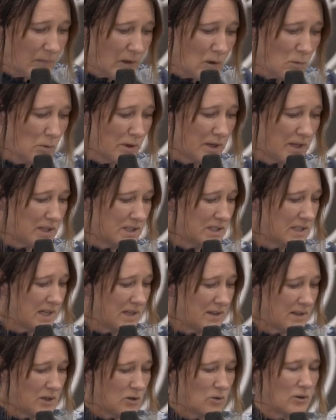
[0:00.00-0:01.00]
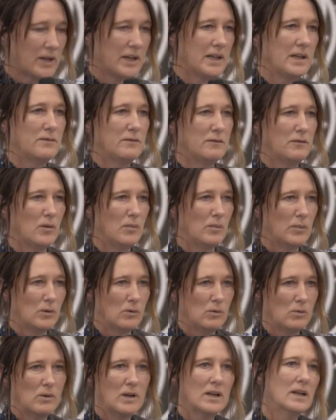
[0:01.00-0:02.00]
working together, cricket and
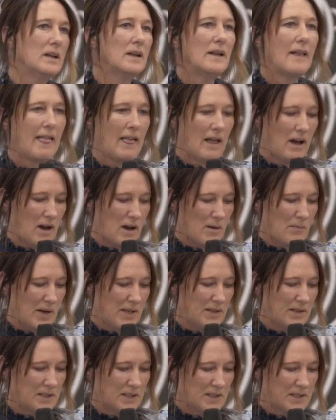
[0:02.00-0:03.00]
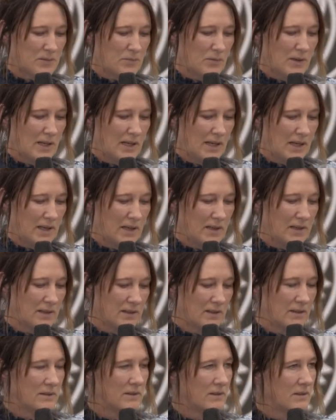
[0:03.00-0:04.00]
football, and they're just really
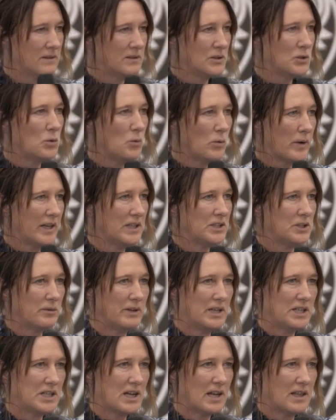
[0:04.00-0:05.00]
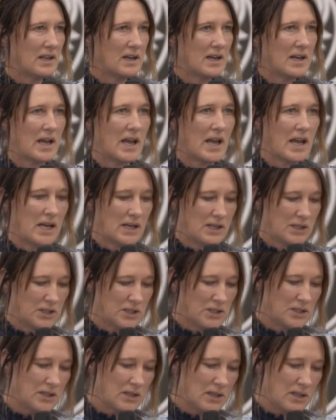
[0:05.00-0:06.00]
talking to each other
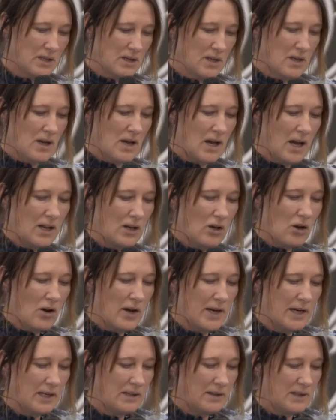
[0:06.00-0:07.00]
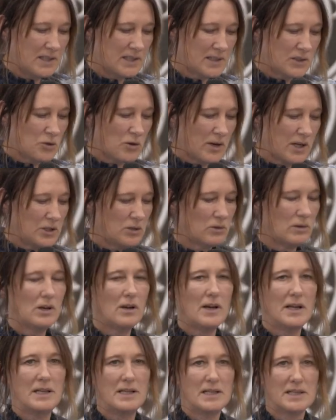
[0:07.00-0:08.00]
and trying to
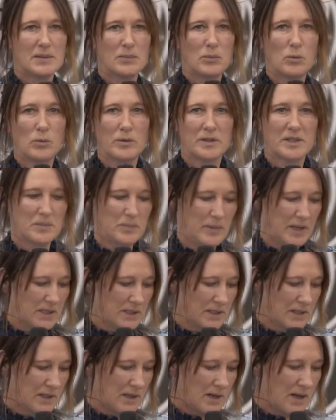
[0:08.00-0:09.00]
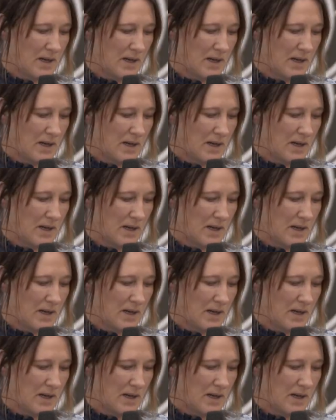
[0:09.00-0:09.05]
align these sports better